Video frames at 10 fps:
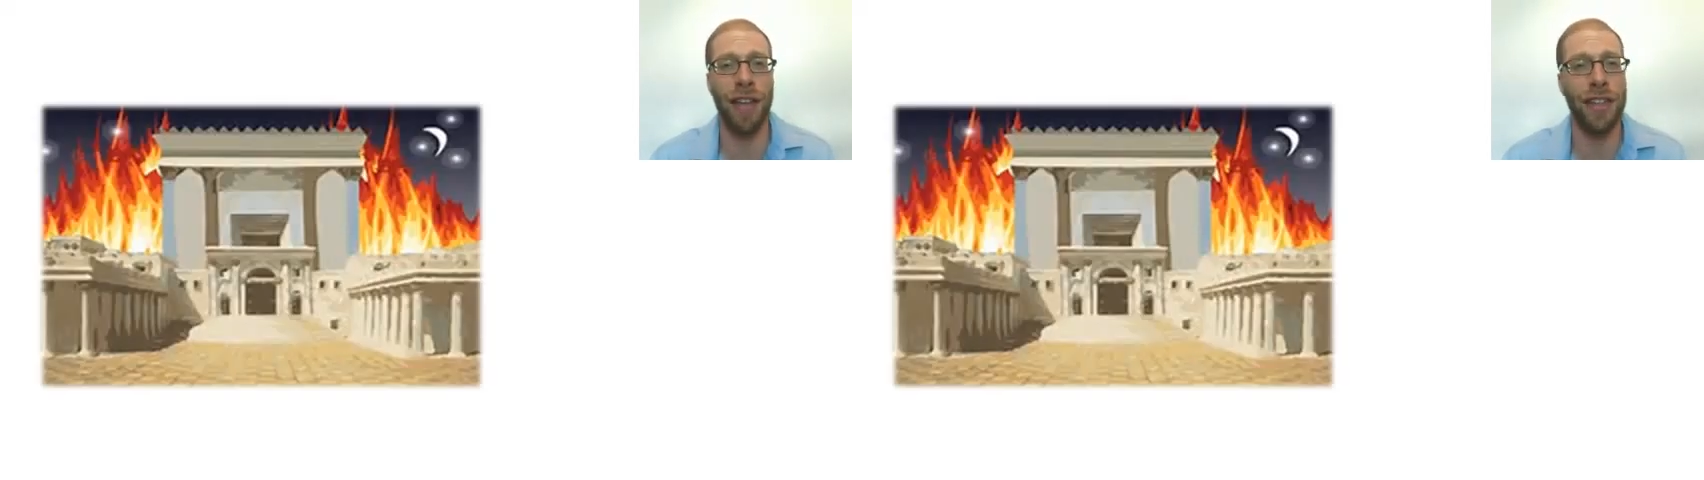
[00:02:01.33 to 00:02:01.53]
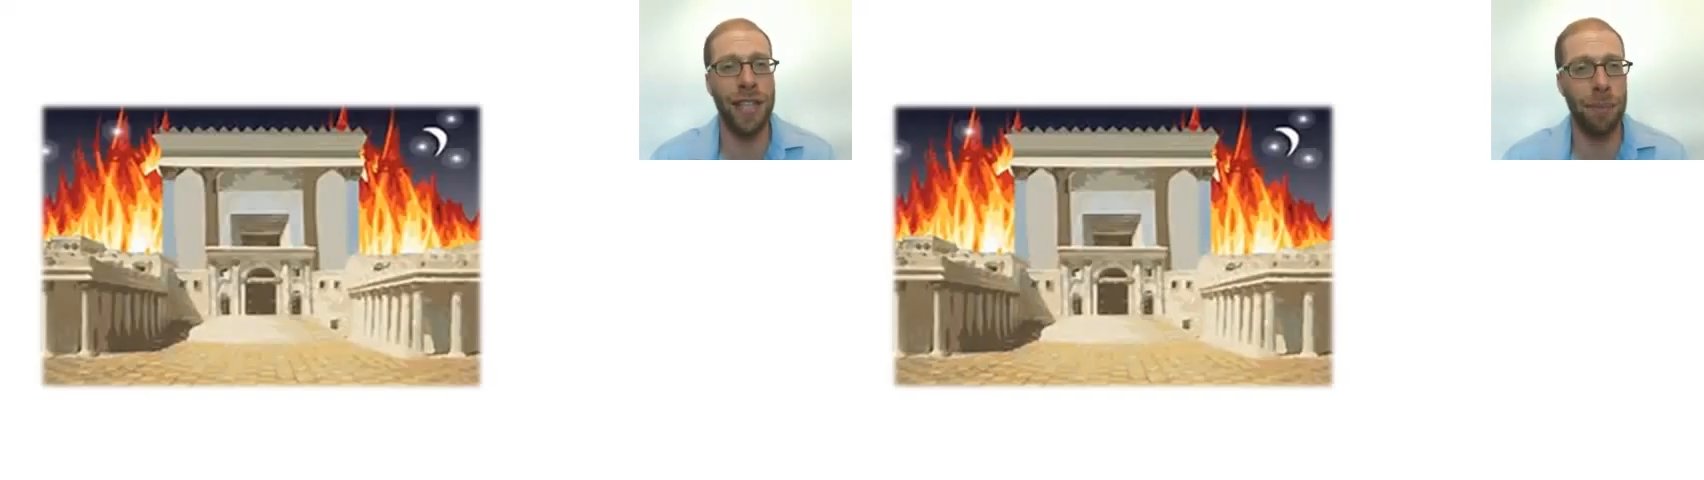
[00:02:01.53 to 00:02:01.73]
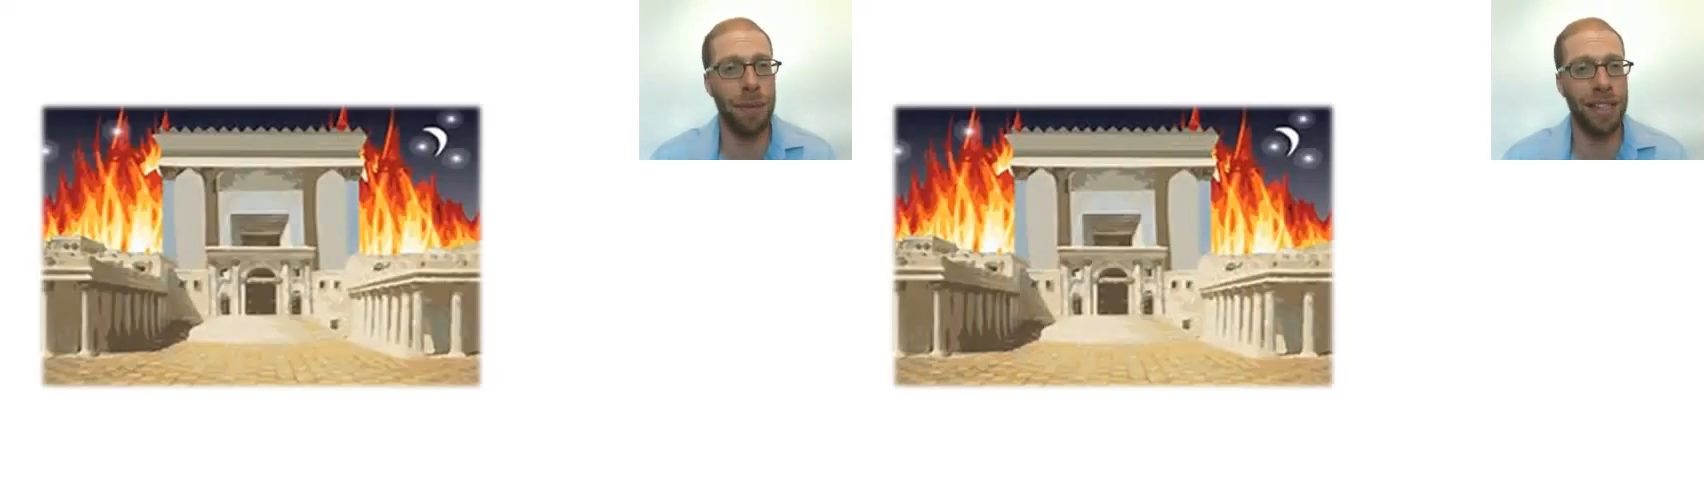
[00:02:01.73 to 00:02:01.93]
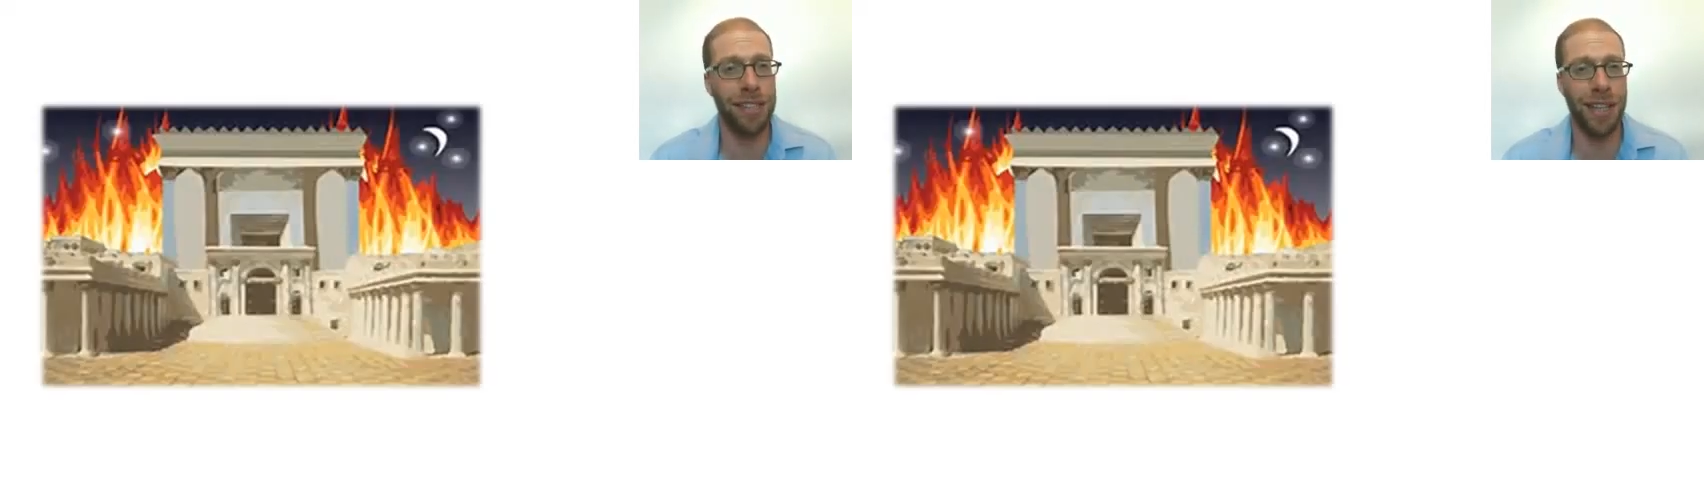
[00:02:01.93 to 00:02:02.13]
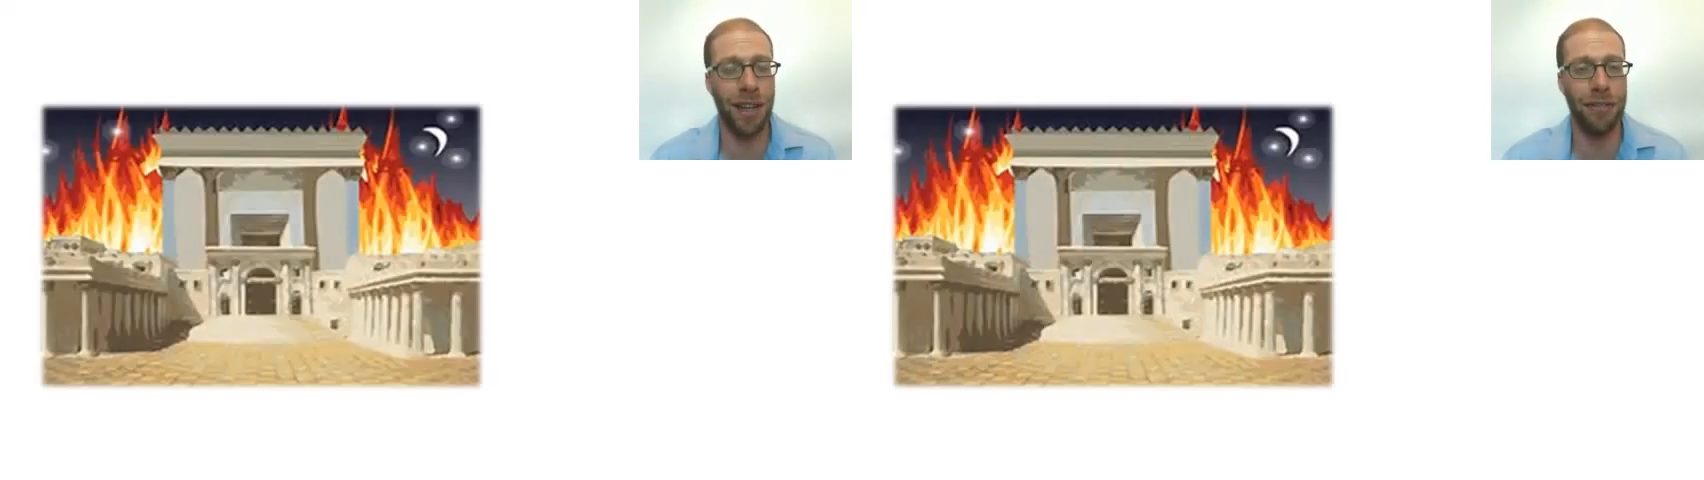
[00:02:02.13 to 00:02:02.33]
at the temple
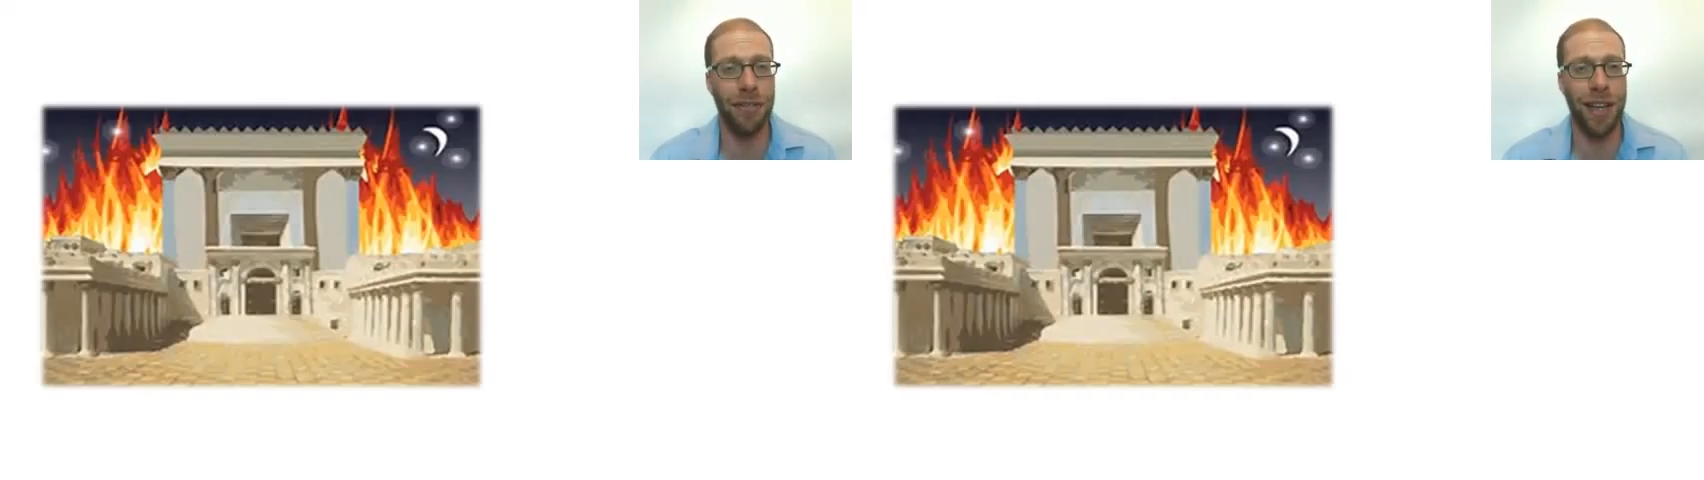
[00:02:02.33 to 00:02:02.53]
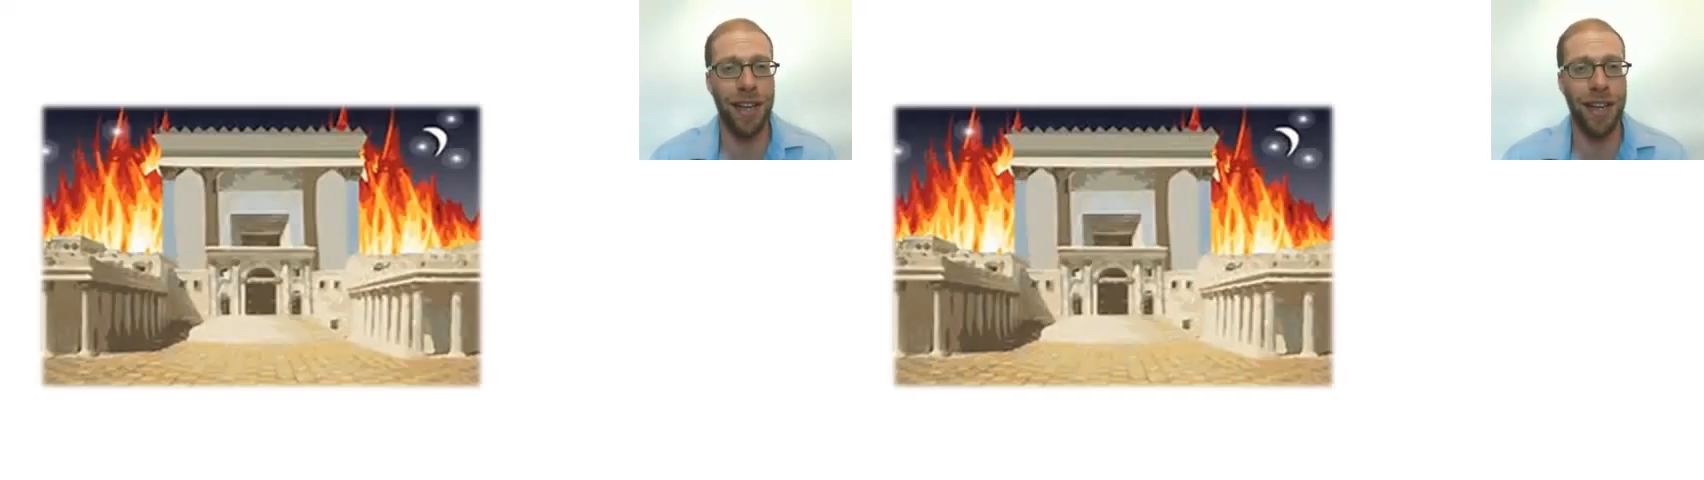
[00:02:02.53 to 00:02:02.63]
itself,